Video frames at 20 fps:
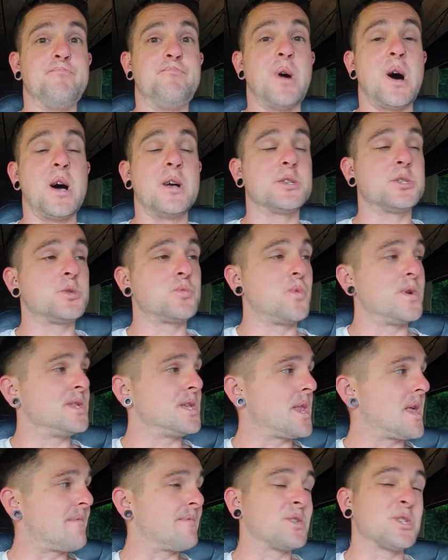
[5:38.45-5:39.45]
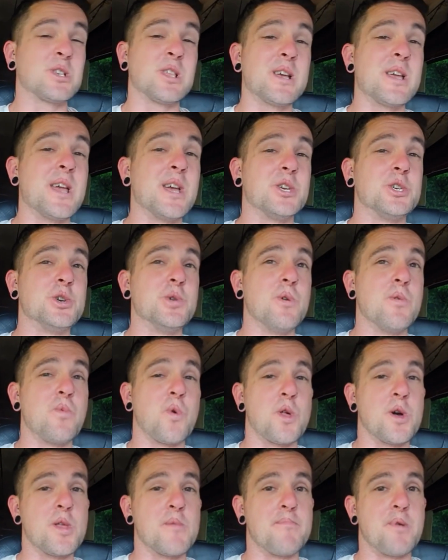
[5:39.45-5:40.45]
But we did have a slight issue with
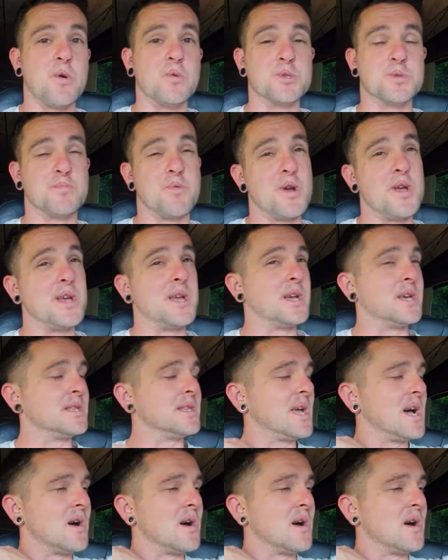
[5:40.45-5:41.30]
one of the bolts breaking.